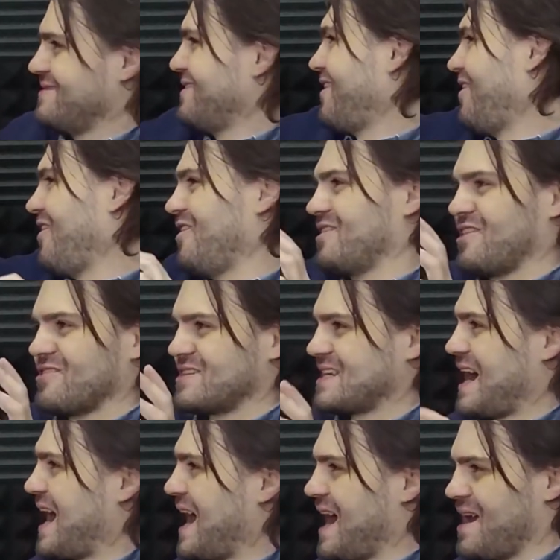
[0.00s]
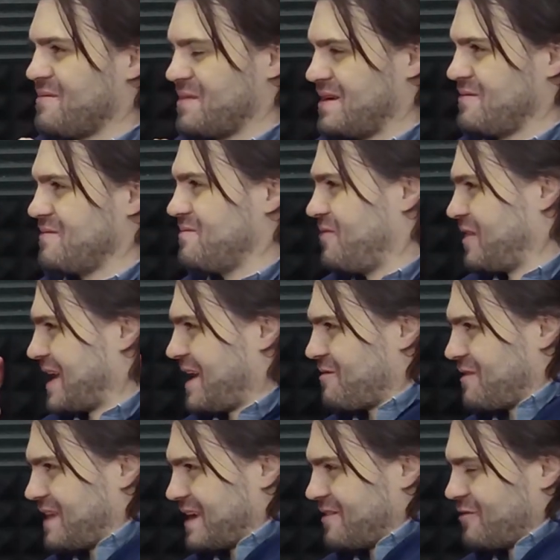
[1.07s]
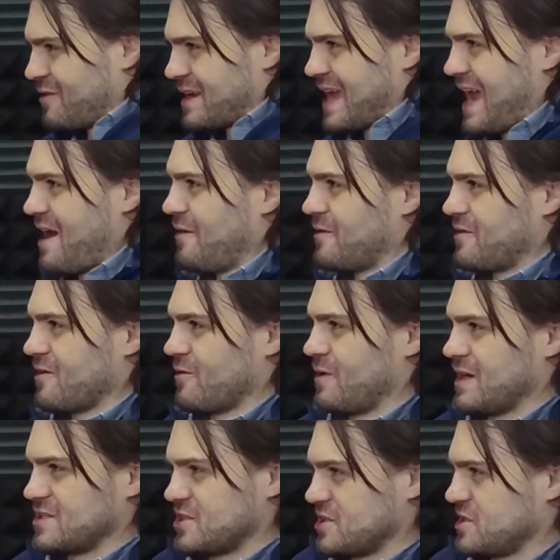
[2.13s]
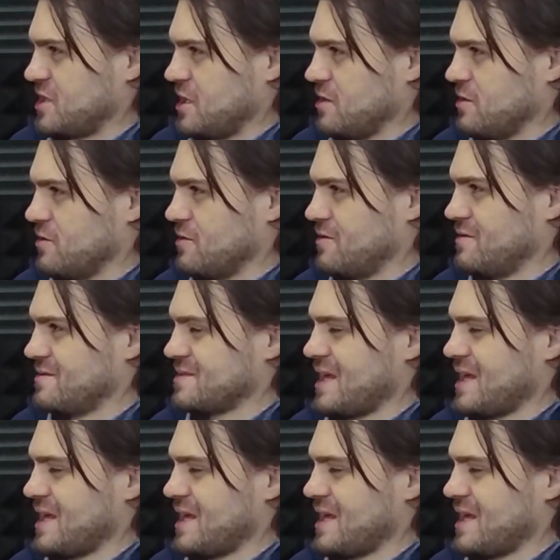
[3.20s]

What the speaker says: all your time and putting everything into a calendar when it's just you.